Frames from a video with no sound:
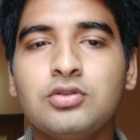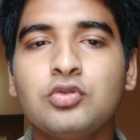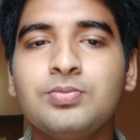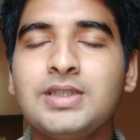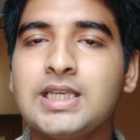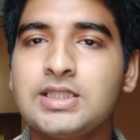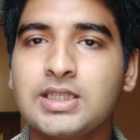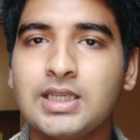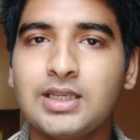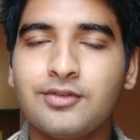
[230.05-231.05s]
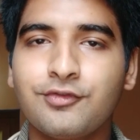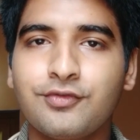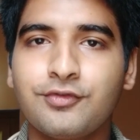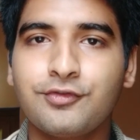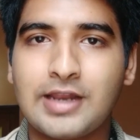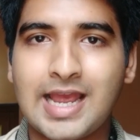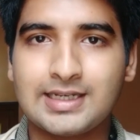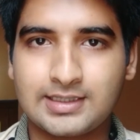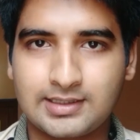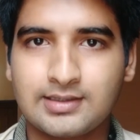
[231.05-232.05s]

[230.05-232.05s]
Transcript: 2 BHK flat,